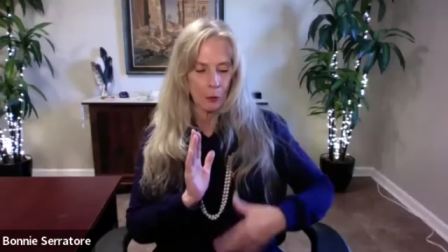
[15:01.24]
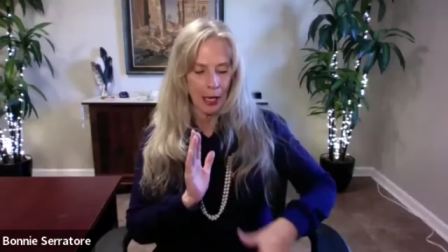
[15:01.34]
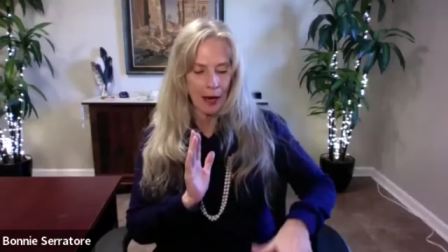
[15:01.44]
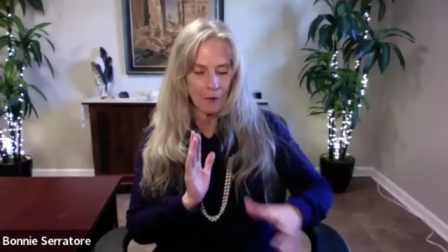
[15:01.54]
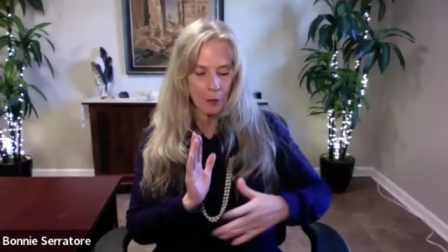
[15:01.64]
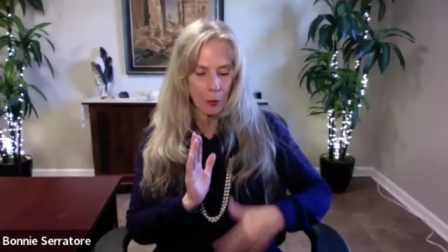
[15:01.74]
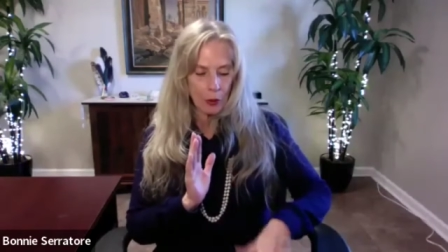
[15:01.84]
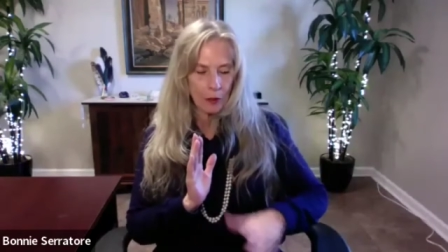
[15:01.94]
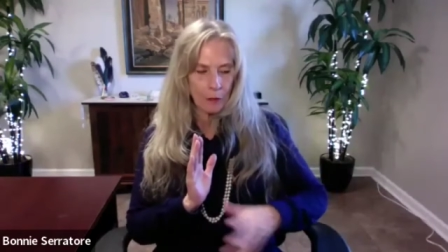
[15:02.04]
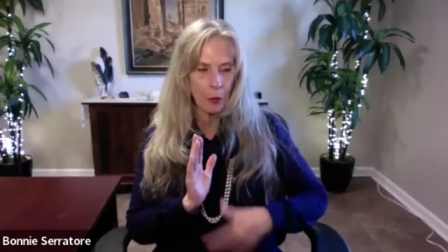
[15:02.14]
unravel
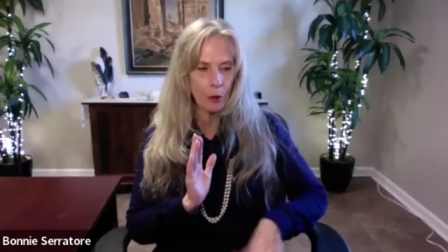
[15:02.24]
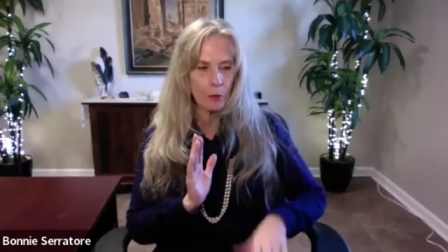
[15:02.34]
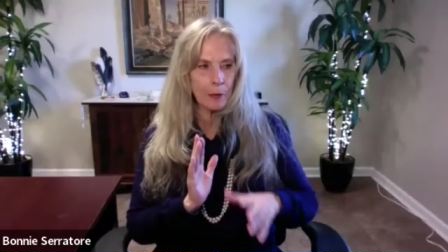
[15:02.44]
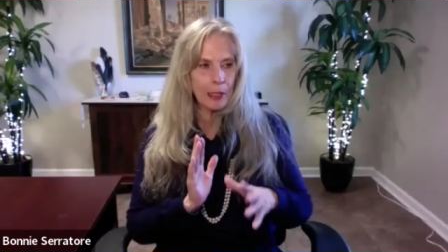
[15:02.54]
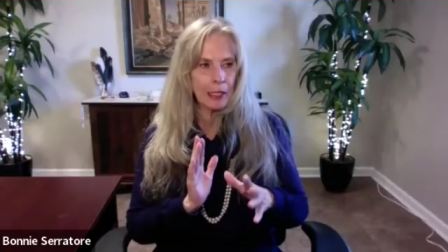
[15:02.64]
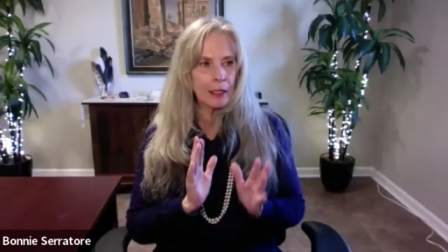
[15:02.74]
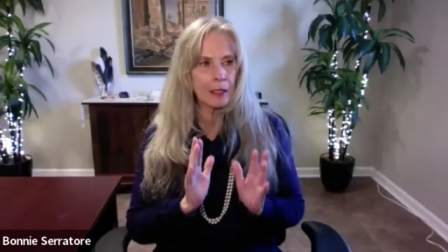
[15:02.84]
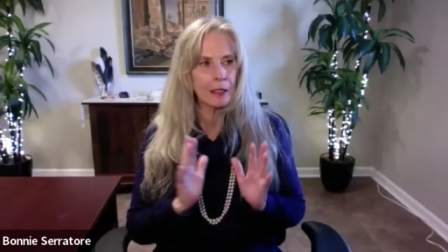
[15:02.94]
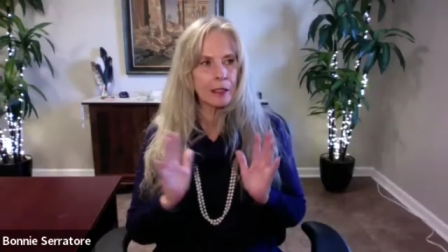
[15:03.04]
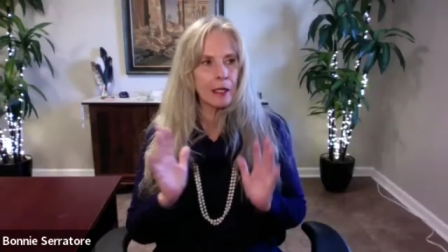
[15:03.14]
more and more, we
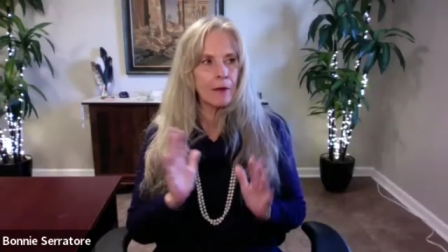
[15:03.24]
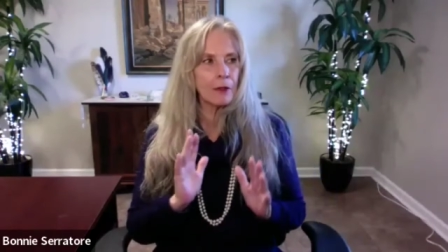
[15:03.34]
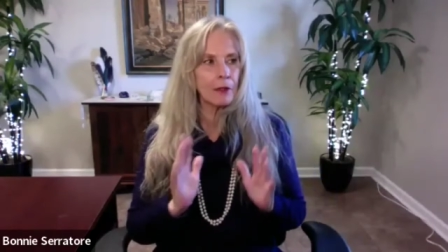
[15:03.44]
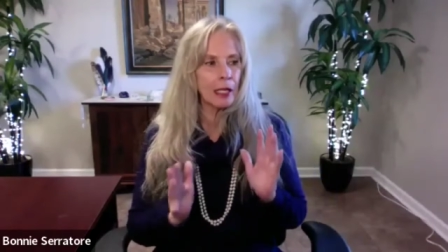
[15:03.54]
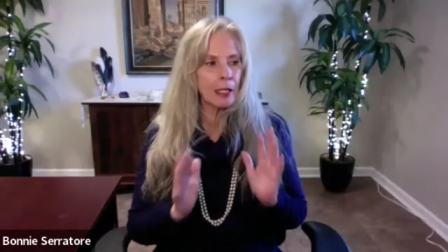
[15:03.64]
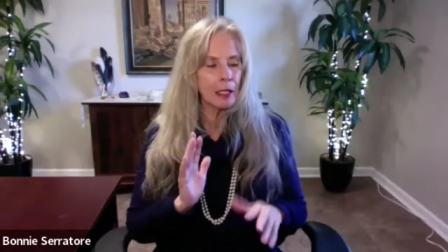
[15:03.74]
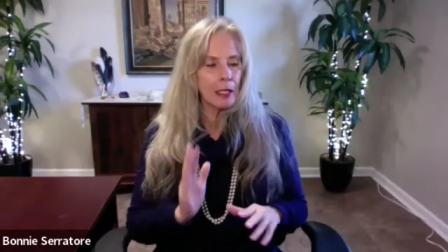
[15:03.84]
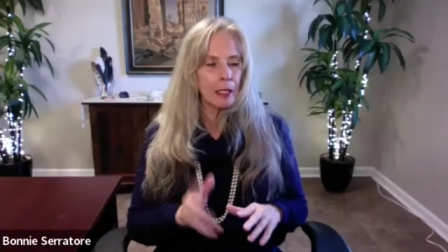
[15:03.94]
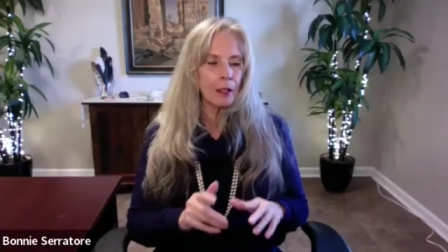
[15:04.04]
begin to discover that